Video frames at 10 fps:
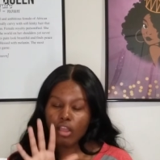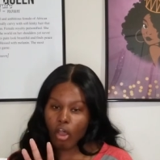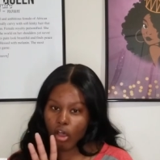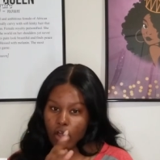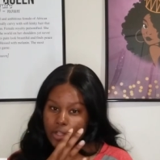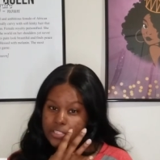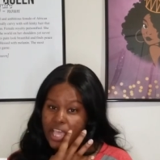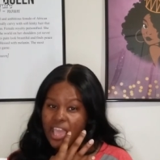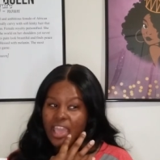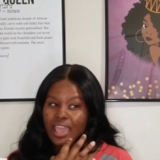halls
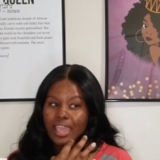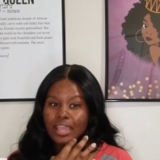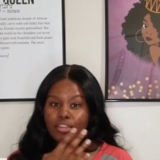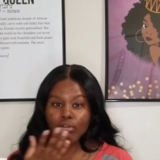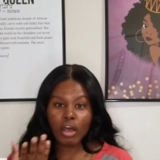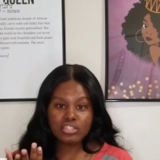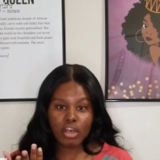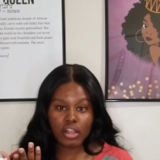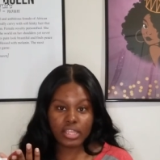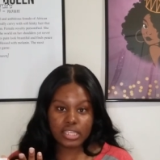and you can also
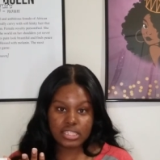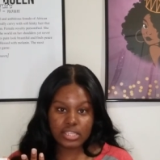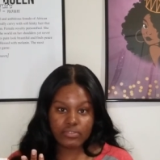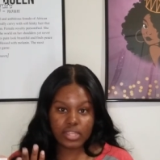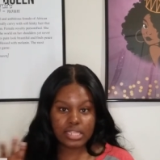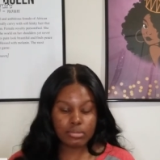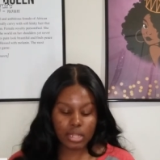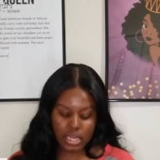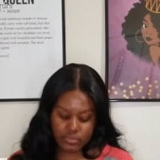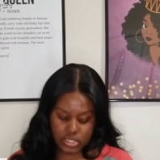call it ECV, that's what a
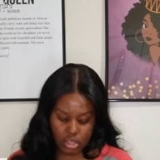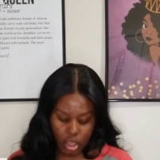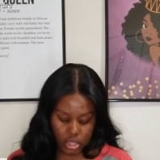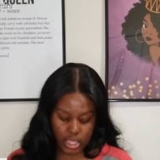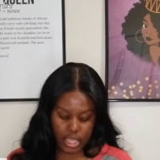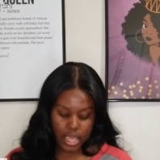lot of us call it.